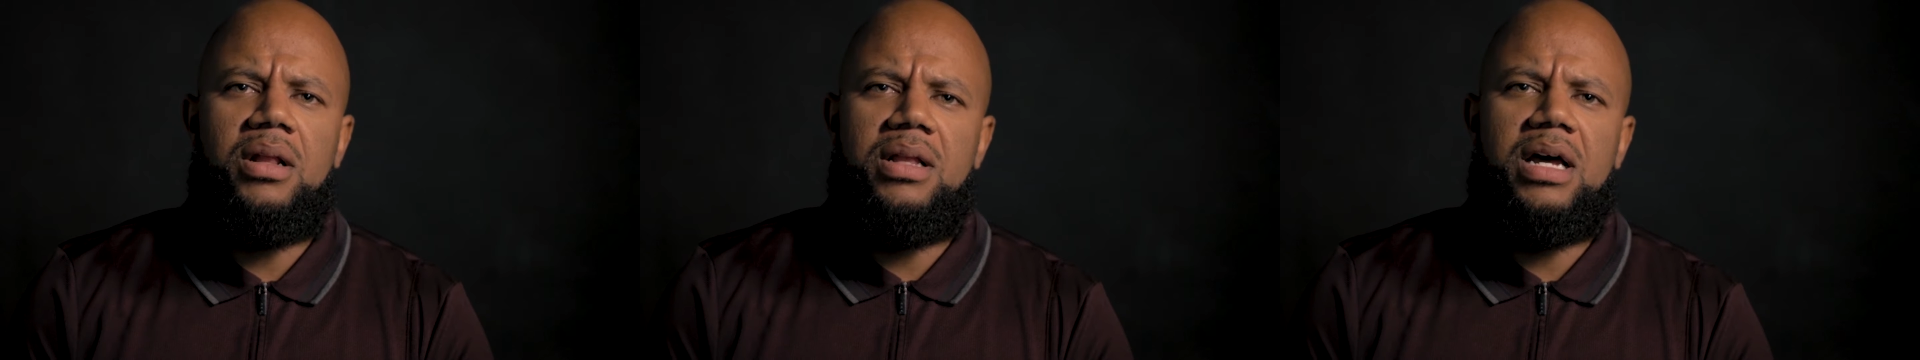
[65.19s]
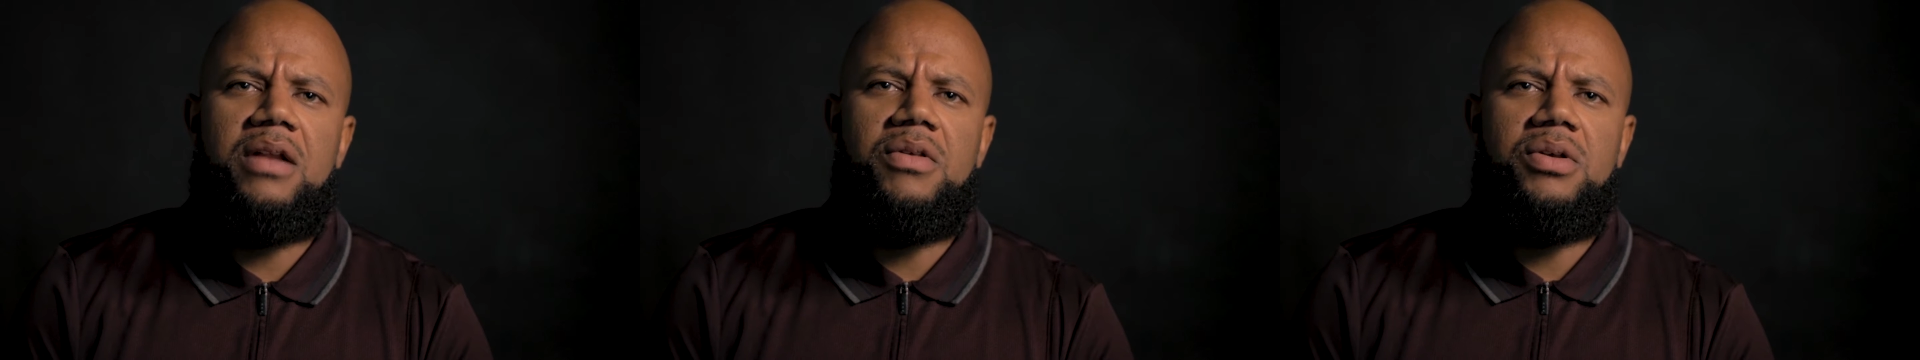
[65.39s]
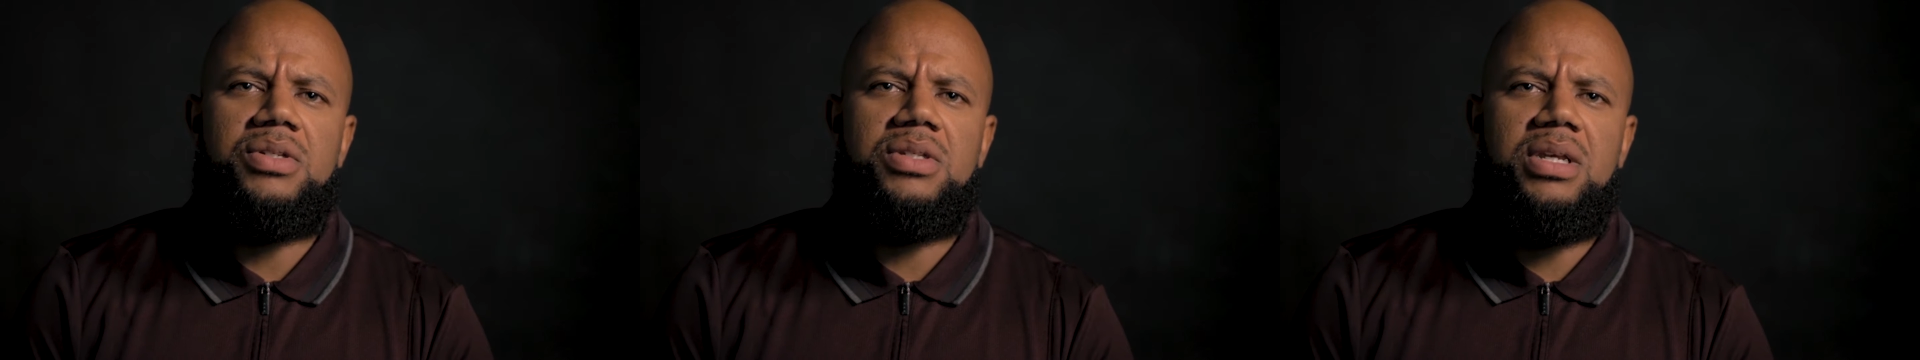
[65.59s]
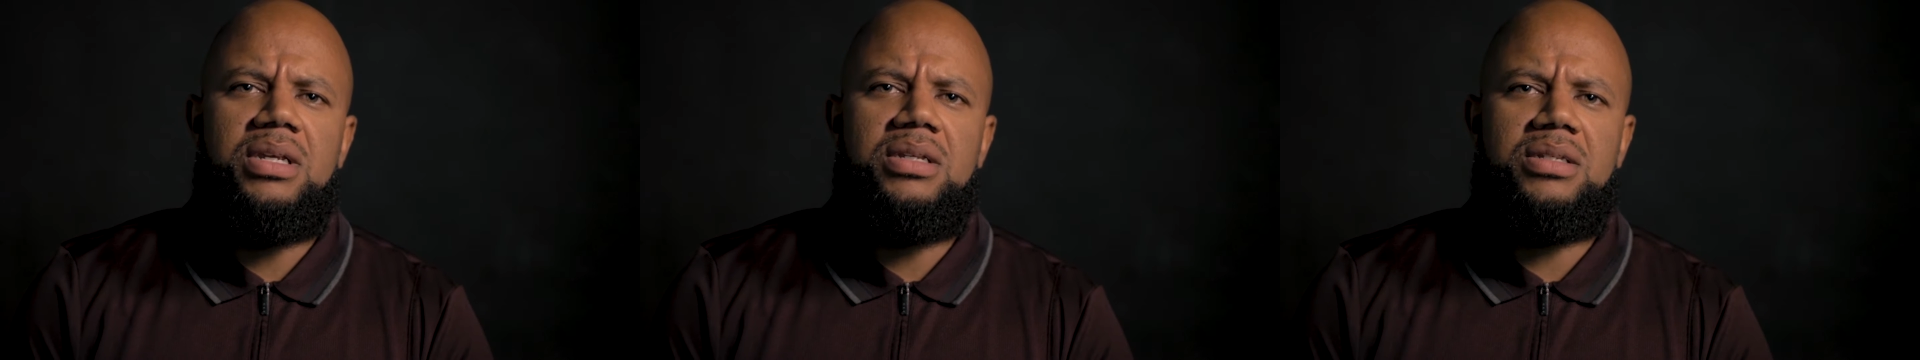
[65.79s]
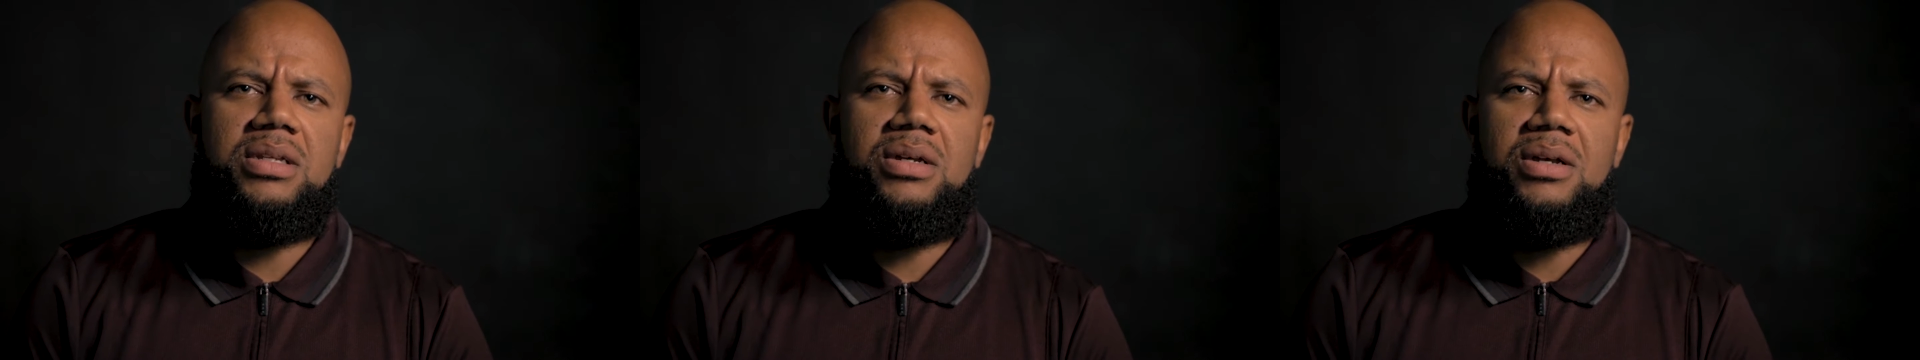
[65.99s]
a lot of those
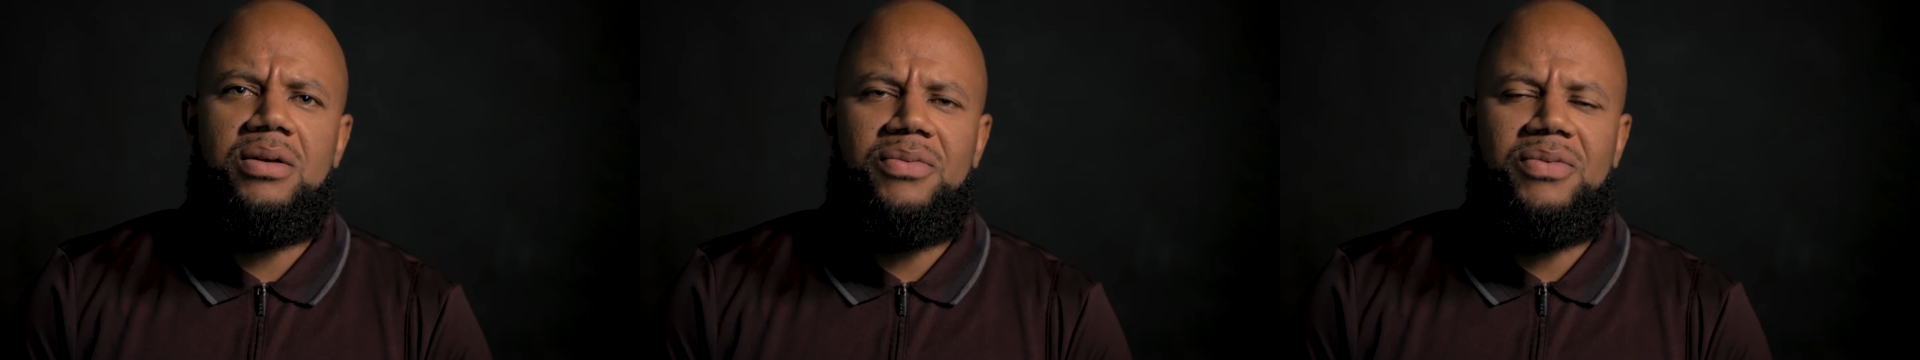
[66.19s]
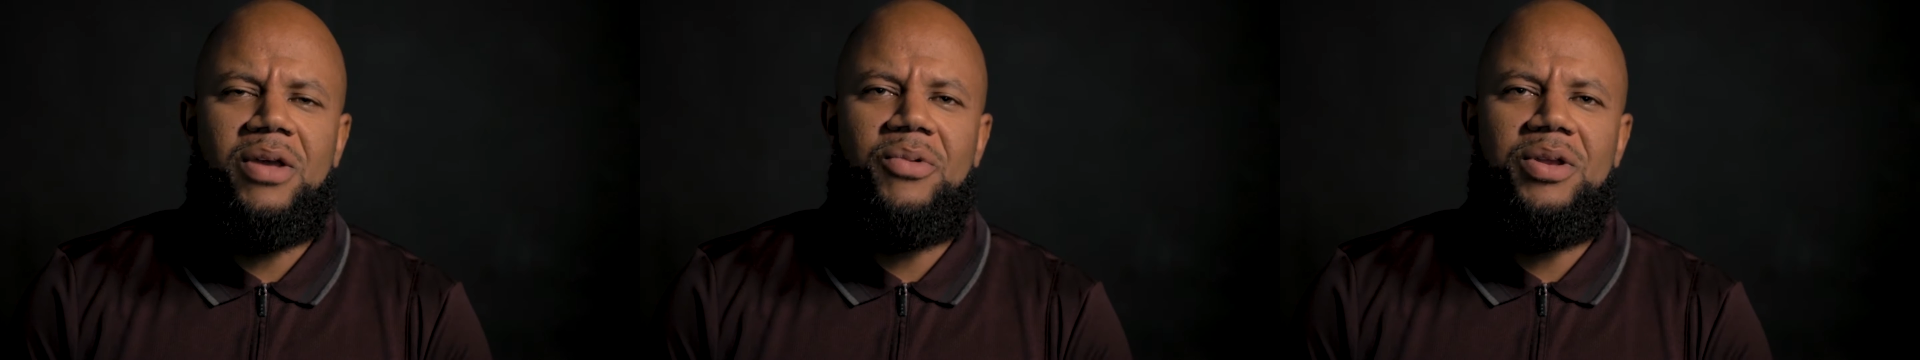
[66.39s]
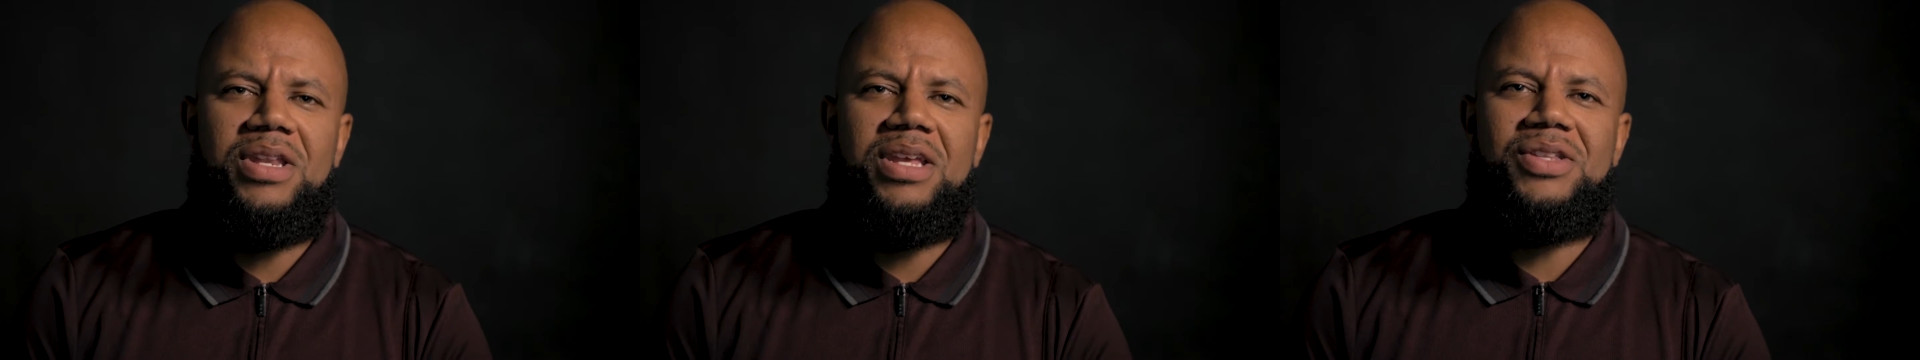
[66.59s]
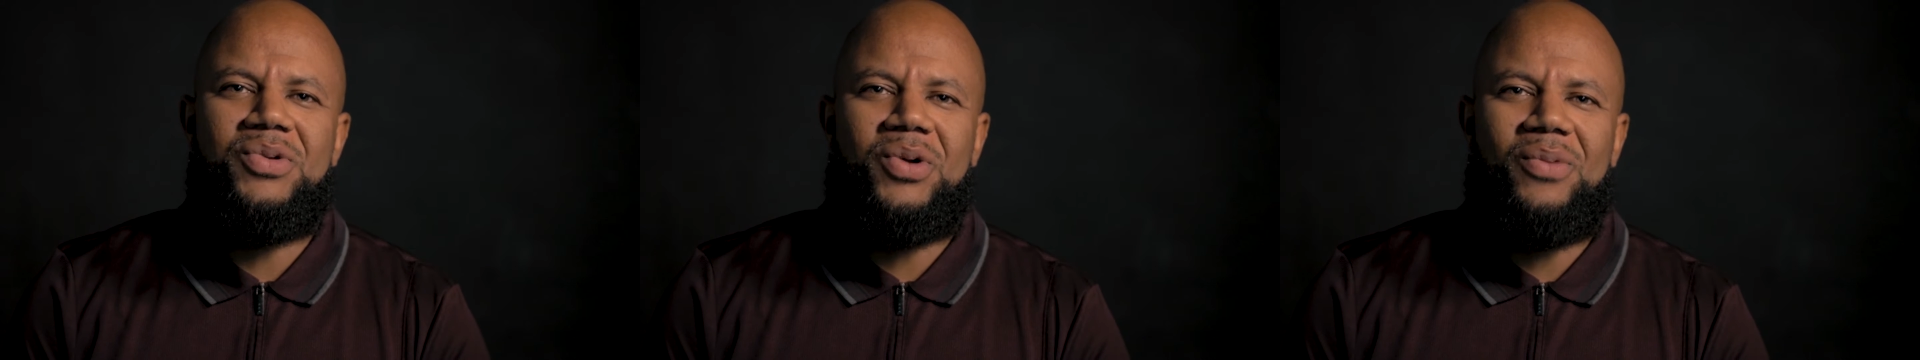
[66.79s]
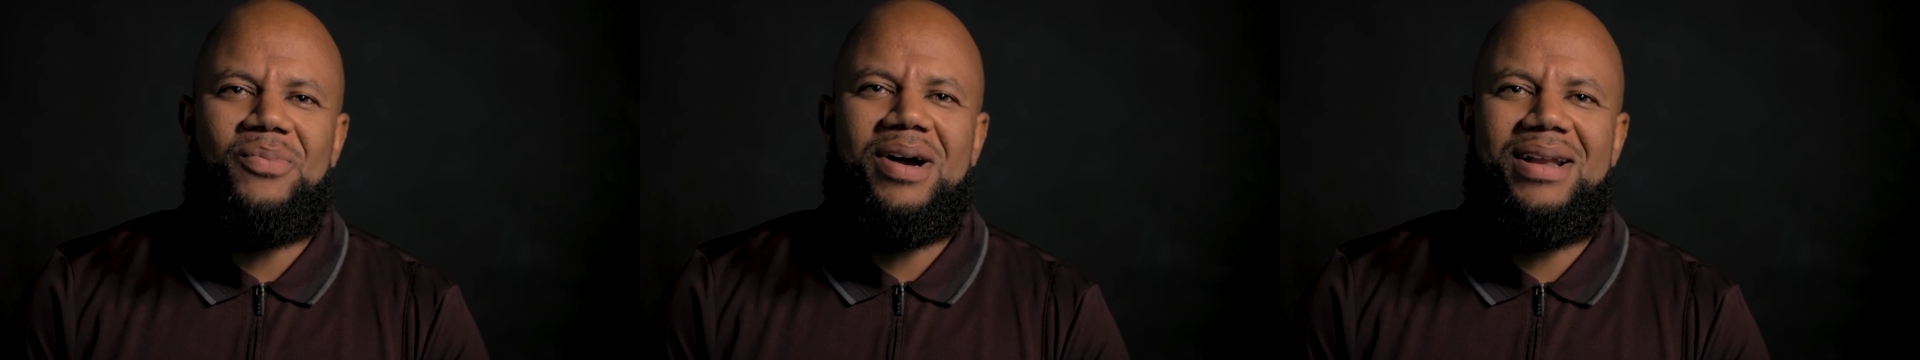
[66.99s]
things that we did
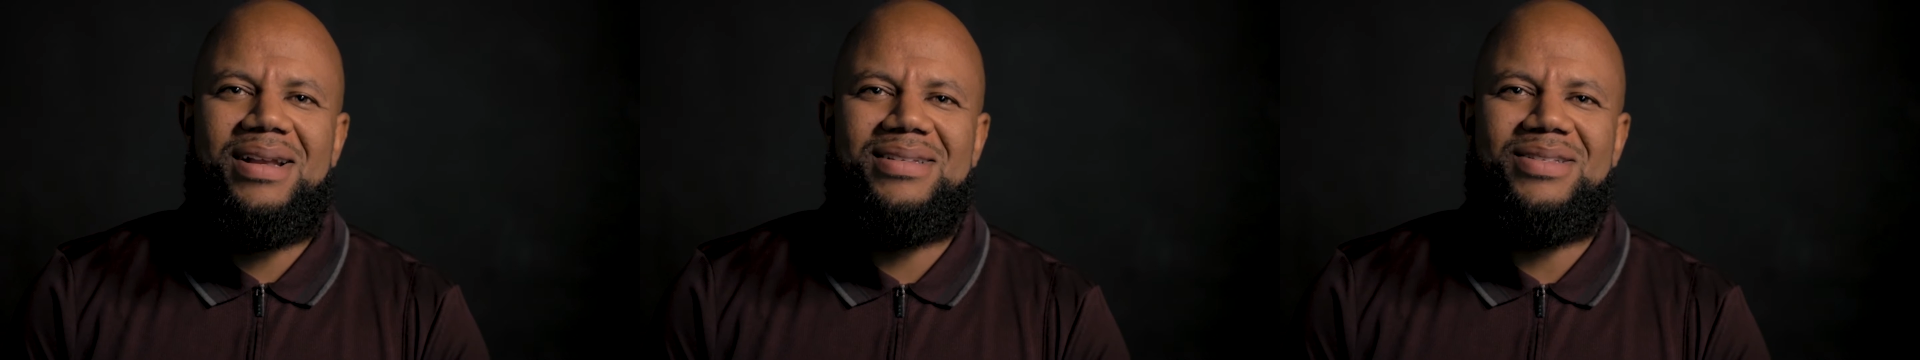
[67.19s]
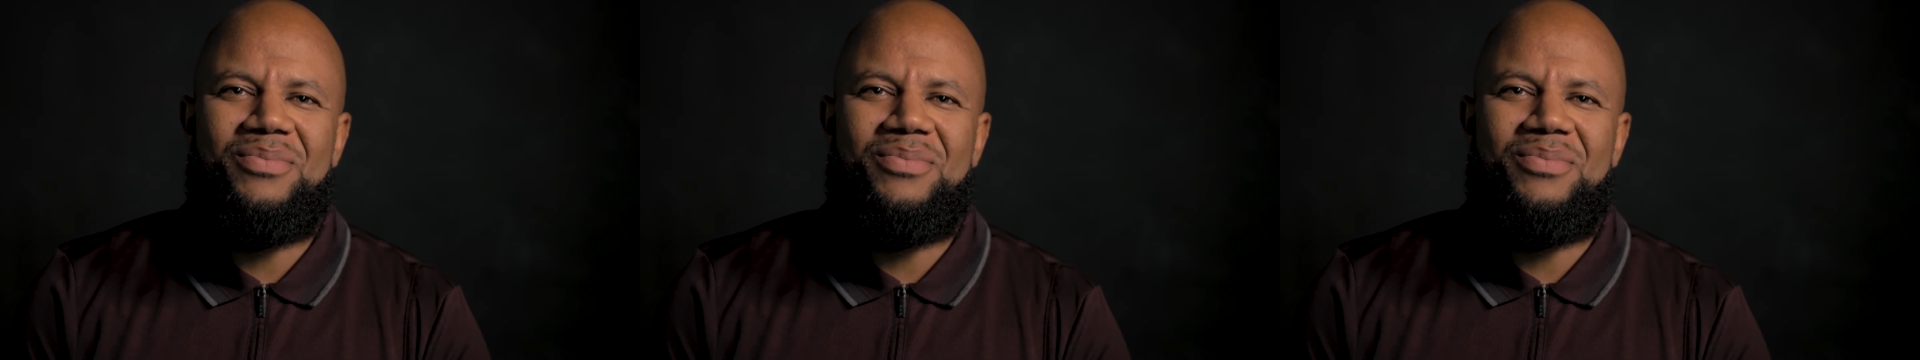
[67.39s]
to our bodies,